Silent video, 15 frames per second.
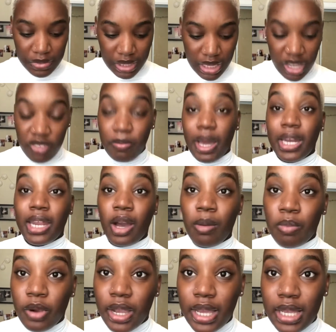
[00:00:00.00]
If my nail
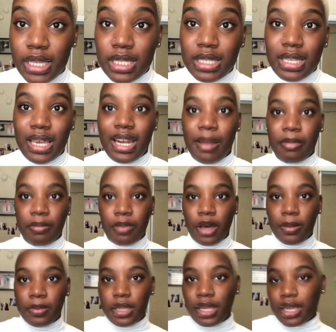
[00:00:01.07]
breaks and I'm in
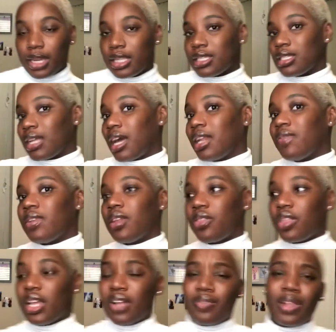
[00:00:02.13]
public, and it's not even a
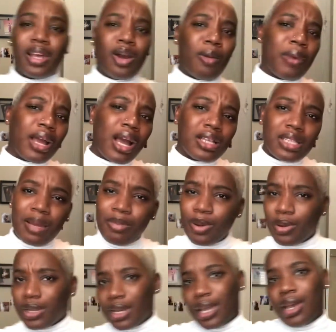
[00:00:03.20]
thing of like, oh my gosh, I
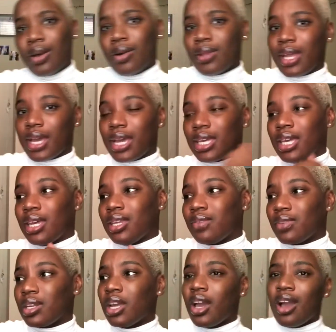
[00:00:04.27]
broke a nail, like I can't
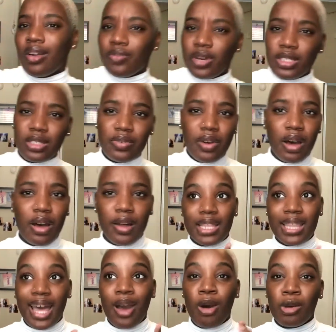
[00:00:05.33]
even, first of all,
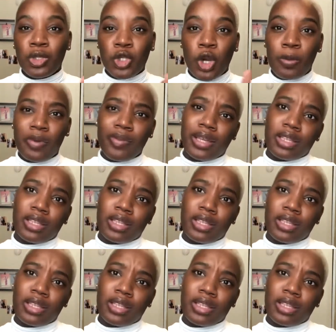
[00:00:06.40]
that whole trope of like the